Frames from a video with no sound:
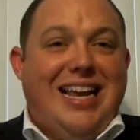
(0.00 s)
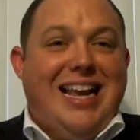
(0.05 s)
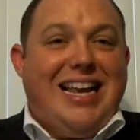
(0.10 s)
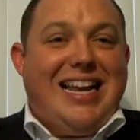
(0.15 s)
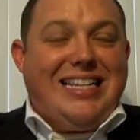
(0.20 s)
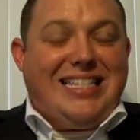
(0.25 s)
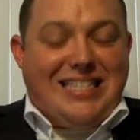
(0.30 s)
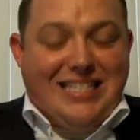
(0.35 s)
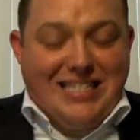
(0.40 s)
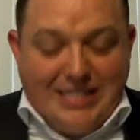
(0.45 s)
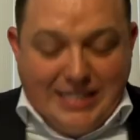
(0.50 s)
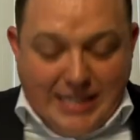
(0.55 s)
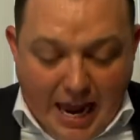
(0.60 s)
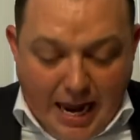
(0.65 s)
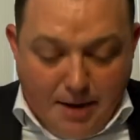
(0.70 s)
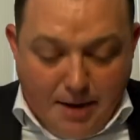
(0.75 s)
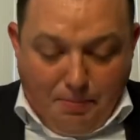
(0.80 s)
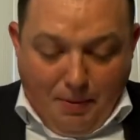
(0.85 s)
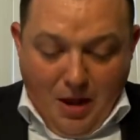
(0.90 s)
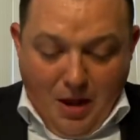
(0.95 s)
an
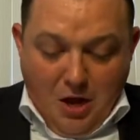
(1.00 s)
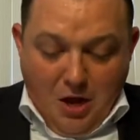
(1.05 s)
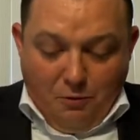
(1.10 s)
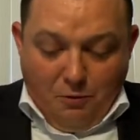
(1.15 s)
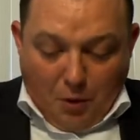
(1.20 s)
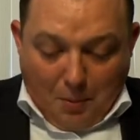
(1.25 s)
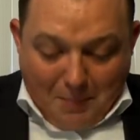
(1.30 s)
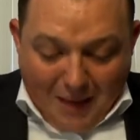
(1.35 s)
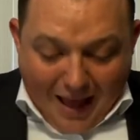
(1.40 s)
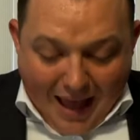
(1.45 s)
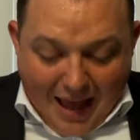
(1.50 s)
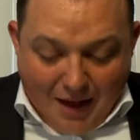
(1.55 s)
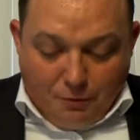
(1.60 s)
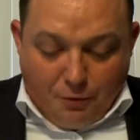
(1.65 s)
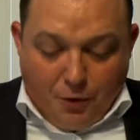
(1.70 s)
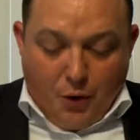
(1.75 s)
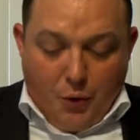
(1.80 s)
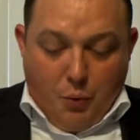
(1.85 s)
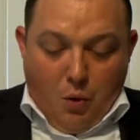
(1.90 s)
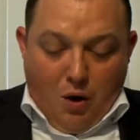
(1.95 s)
escape from
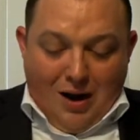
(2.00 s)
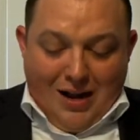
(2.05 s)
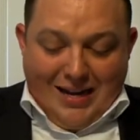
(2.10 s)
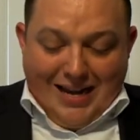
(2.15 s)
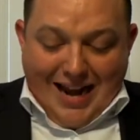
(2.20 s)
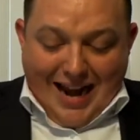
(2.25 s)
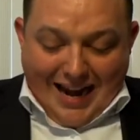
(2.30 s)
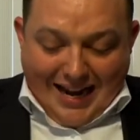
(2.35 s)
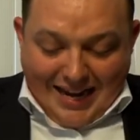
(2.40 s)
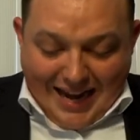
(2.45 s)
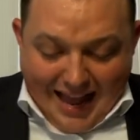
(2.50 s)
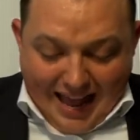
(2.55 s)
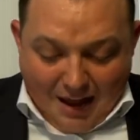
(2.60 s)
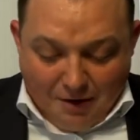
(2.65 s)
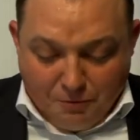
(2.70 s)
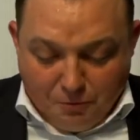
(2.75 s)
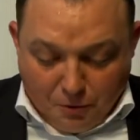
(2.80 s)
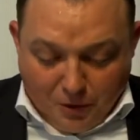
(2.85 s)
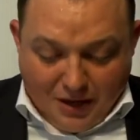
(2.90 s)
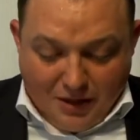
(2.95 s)
everyone and
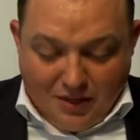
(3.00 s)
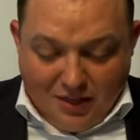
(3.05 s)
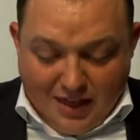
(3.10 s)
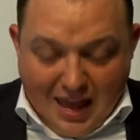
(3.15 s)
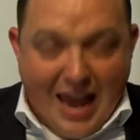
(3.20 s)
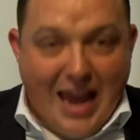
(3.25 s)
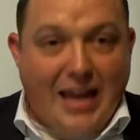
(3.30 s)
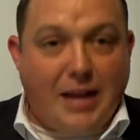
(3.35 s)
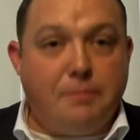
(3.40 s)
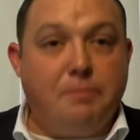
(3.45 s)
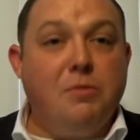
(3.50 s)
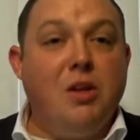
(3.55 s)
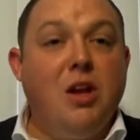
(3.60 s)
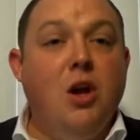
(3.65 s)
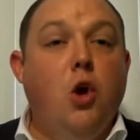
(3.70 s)
everything